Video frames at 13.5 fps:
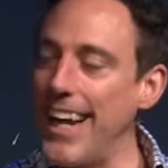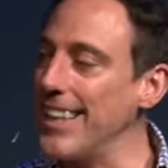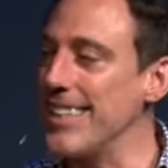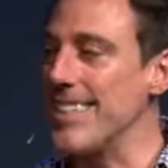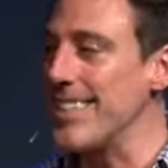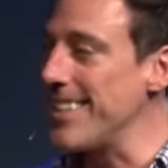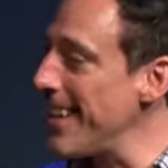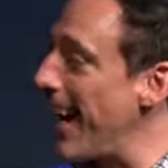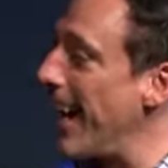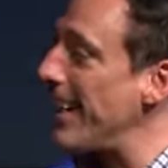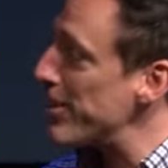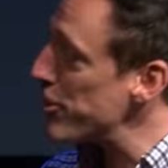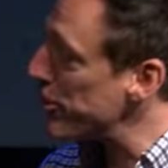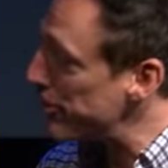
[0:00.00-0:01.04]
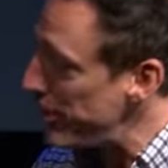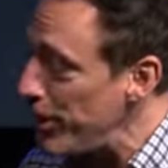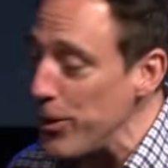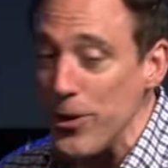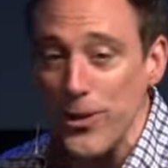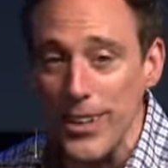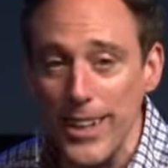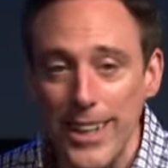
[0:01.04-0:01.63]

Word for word: is not true.